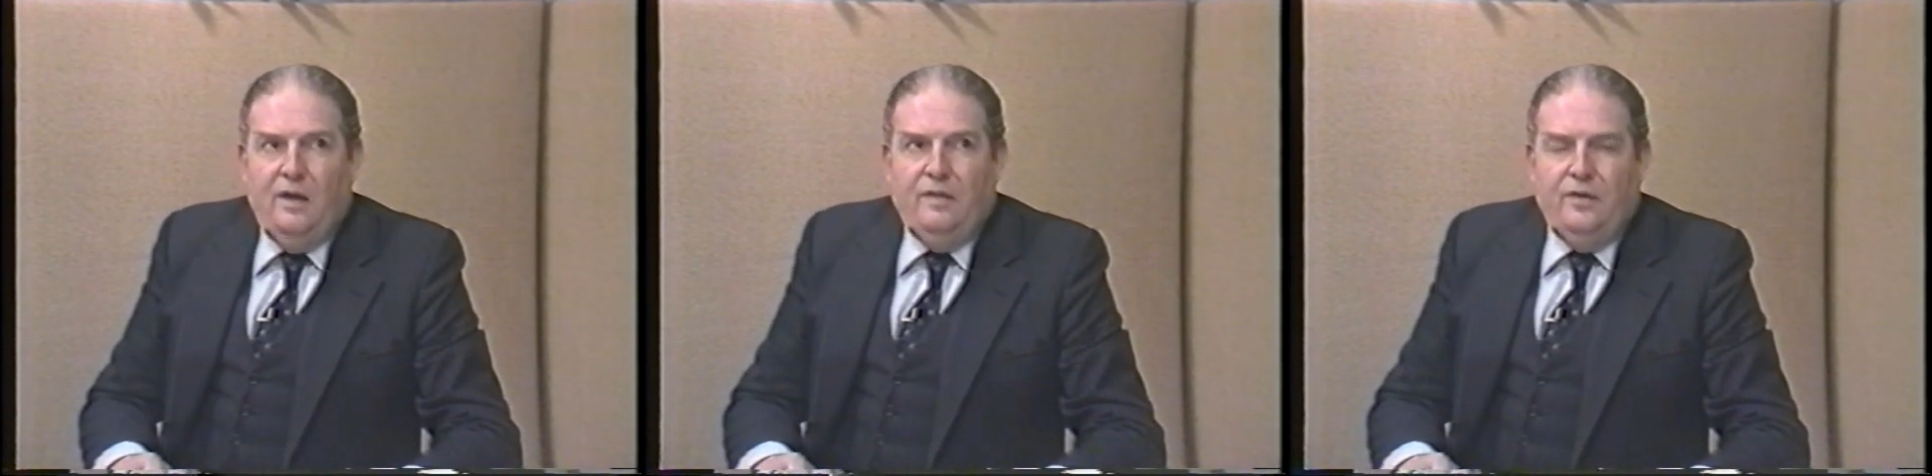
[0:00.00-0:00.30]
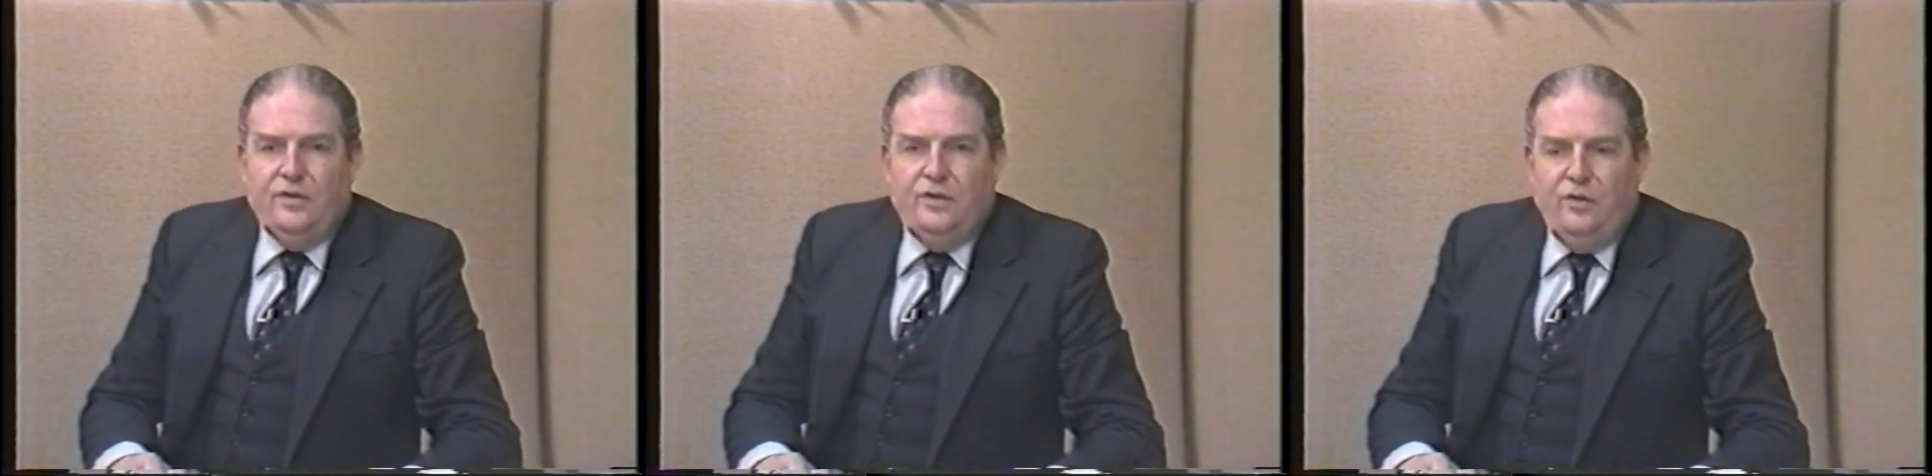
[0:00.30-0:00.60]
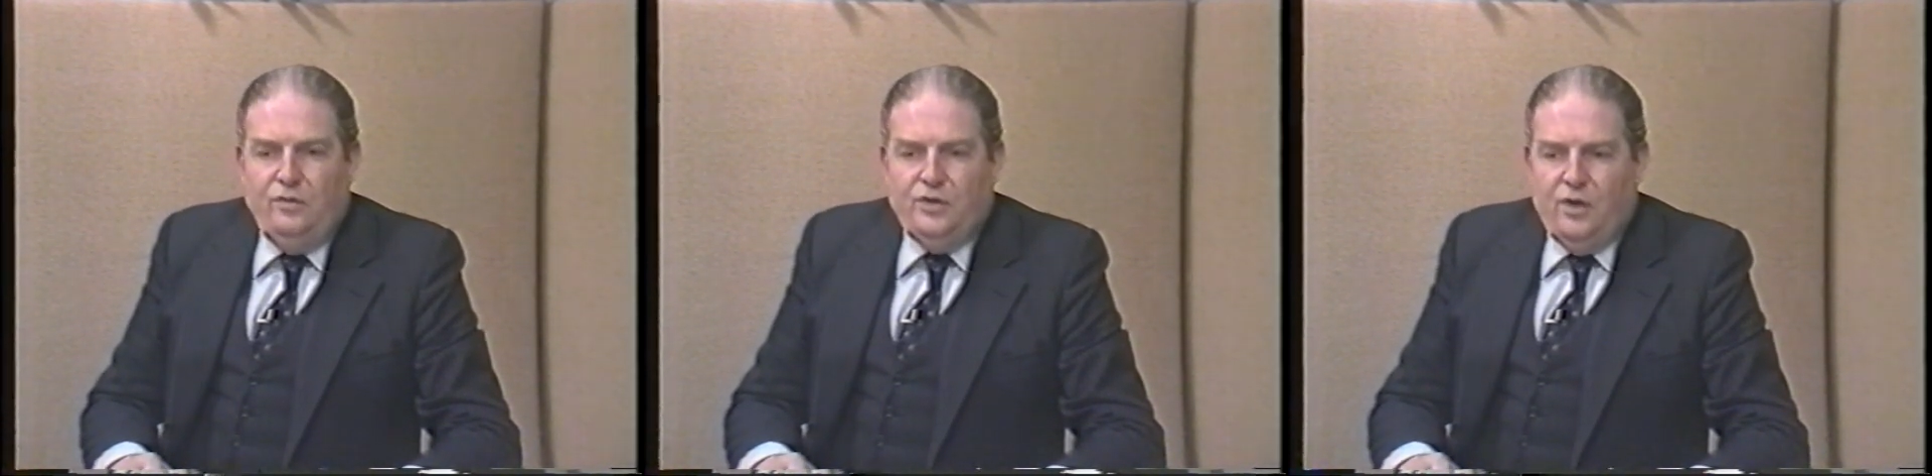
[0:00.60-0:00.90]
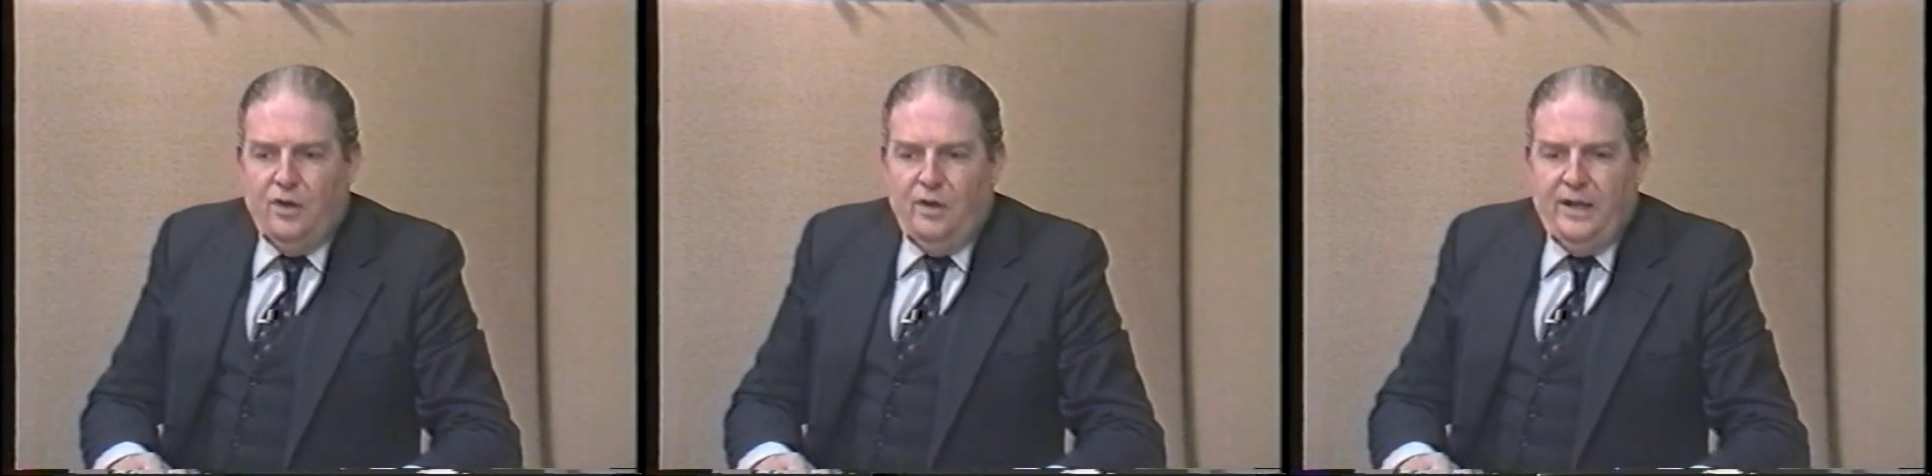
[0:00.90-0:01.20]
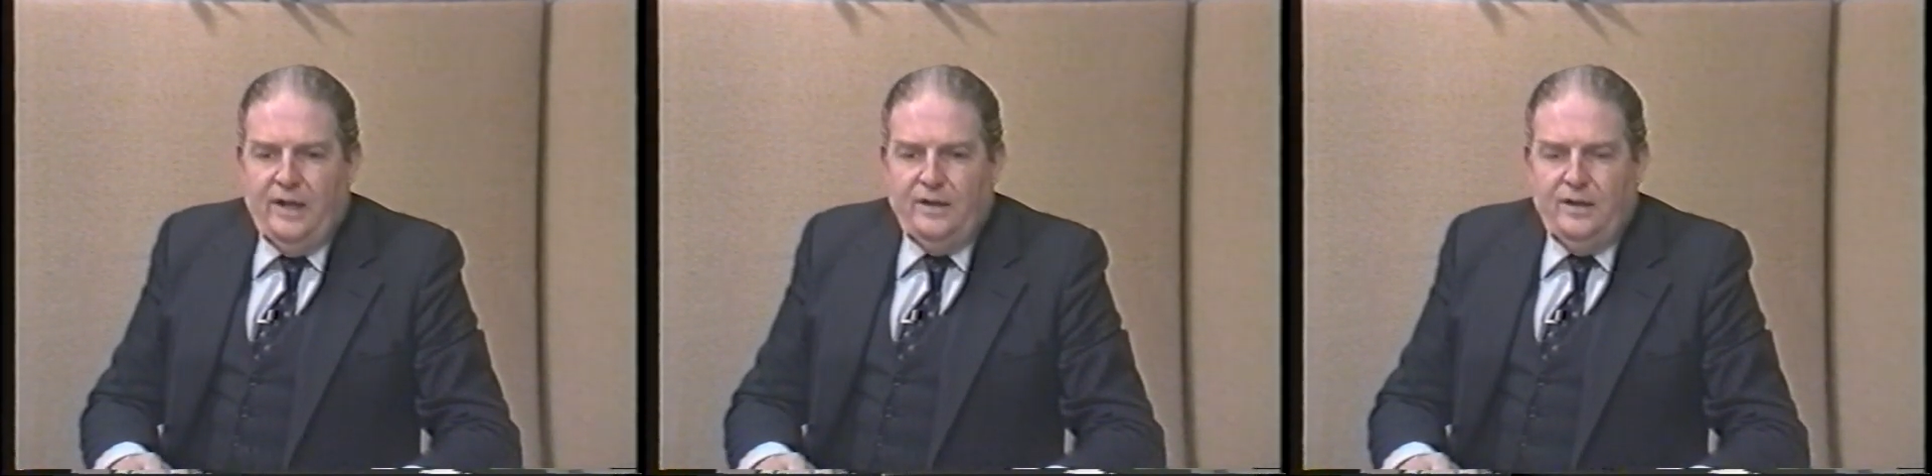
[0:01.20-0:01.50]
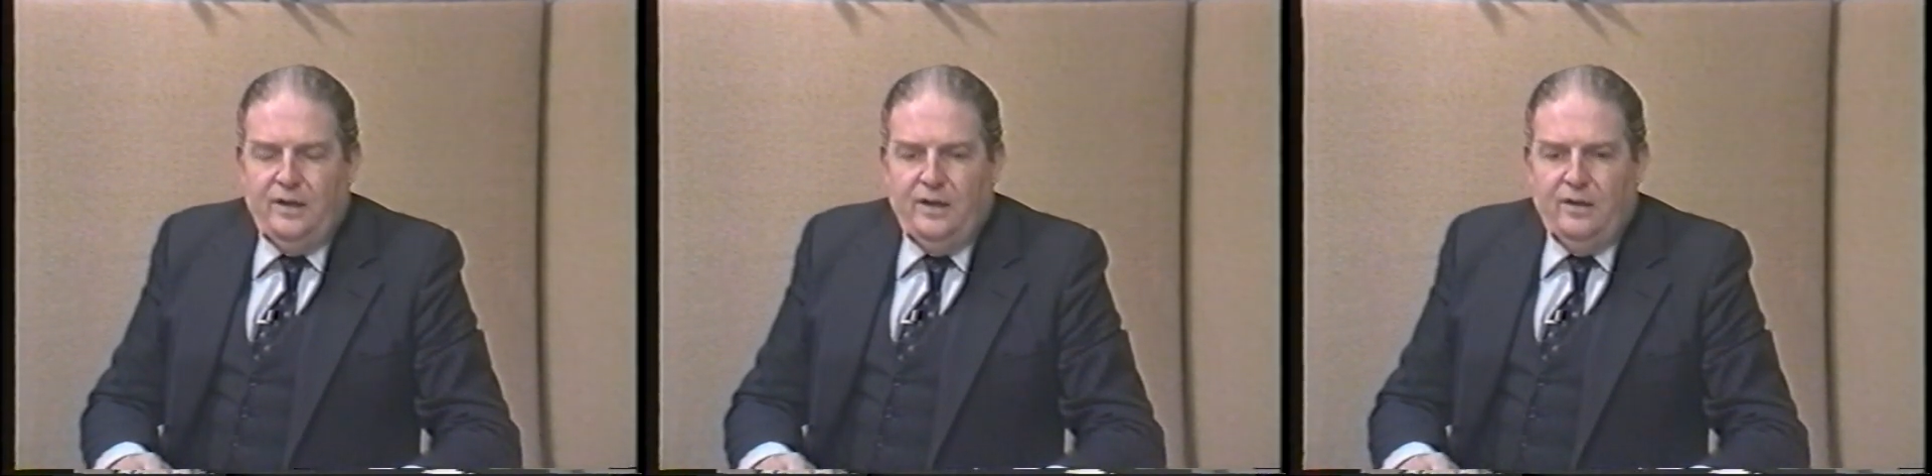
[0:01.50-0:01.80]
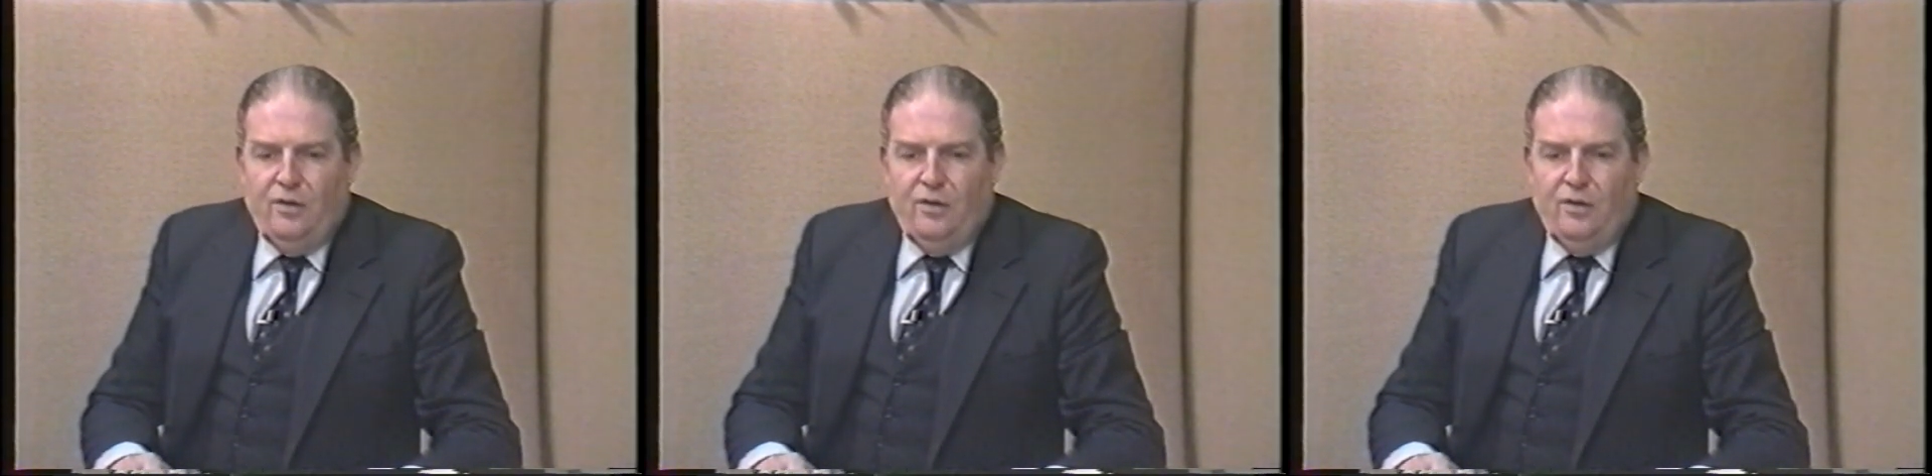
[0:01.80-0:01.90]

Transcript: There's a new journal edited in